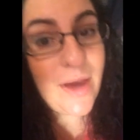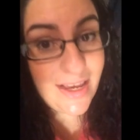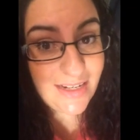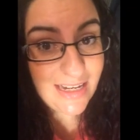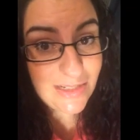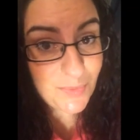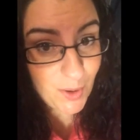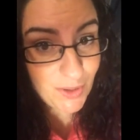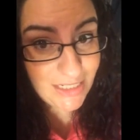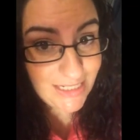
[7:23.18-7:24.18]
heading into
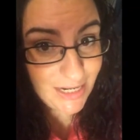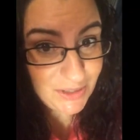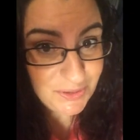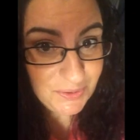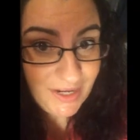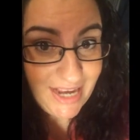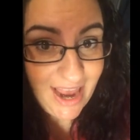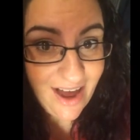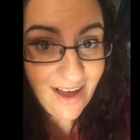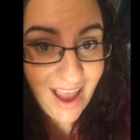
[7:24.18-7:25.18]
bonus territory
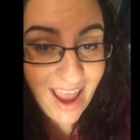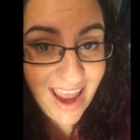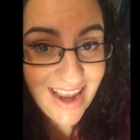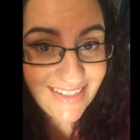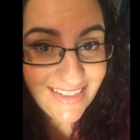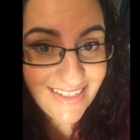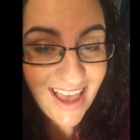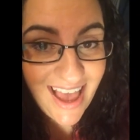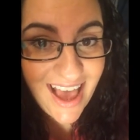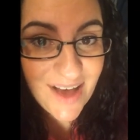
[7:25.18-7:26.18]
now,
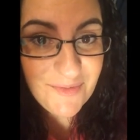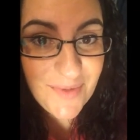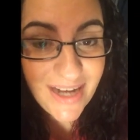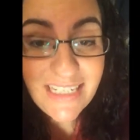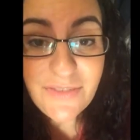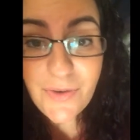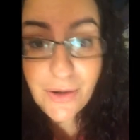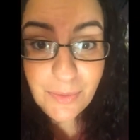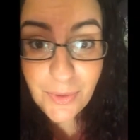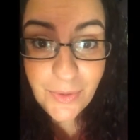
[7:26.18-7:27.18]
but it's very
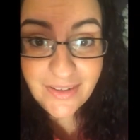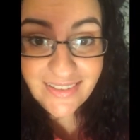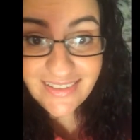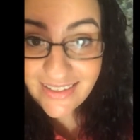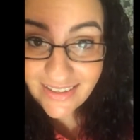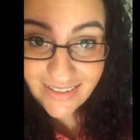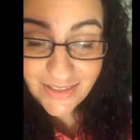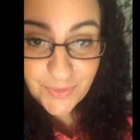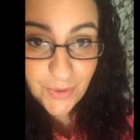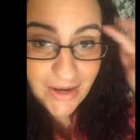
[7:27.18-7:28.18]
important to
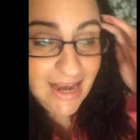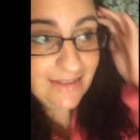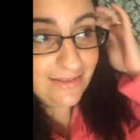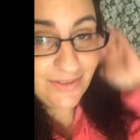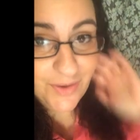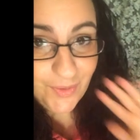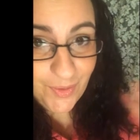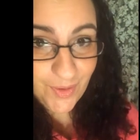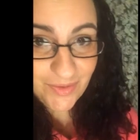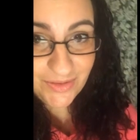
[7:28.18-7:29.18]
point out, so
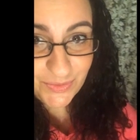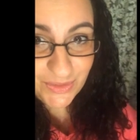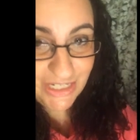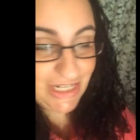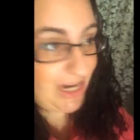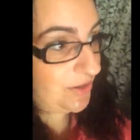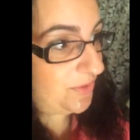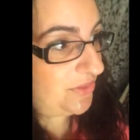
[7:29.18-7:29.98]
I just want to share with